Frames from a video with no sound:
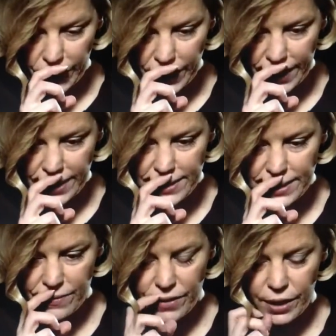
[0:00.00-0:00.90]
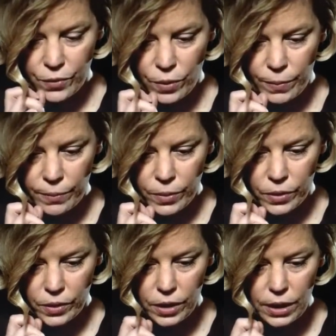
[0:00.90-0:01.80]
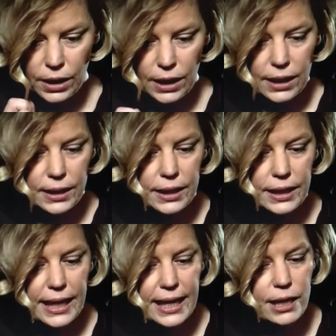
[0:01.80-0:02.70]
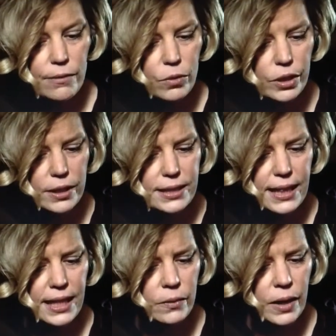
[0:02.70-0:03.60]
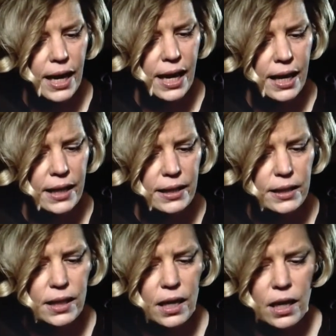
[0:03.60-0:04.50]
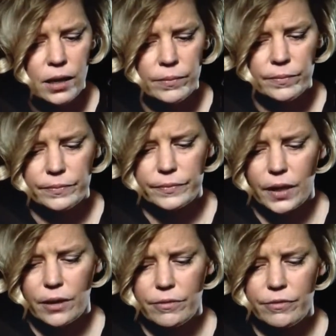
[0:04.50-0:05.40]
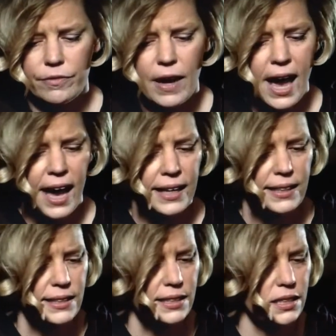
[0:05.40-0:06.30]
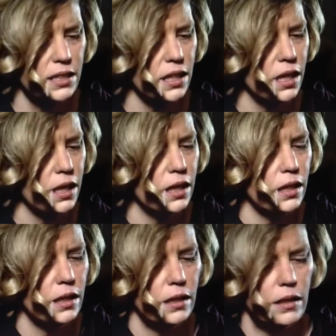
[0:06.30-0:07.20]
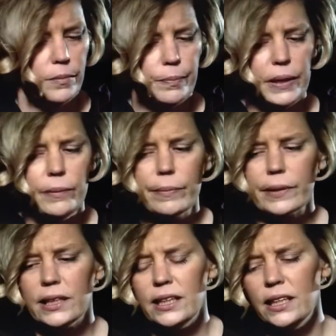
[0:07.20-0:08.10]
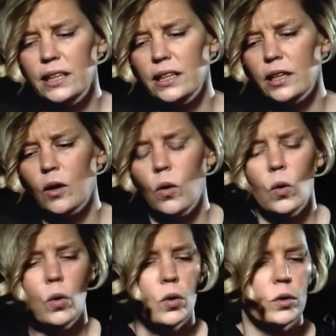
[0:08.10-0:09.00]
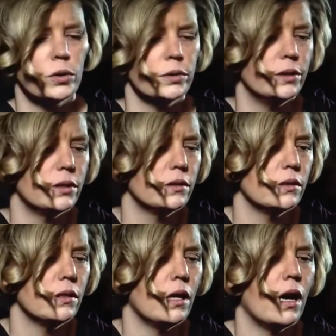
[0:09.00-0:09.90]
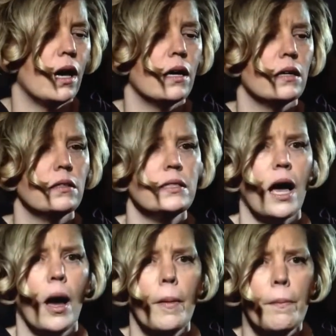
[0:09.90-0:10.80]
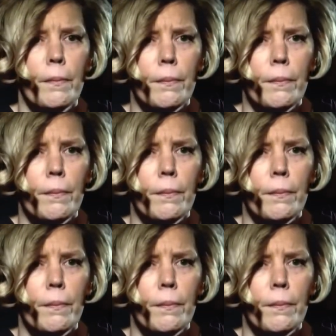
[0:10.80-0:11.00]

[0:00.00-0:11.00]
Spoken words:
Okay, let's see if I can remember. The negative words, I think we had fat, pimply, old, dumb,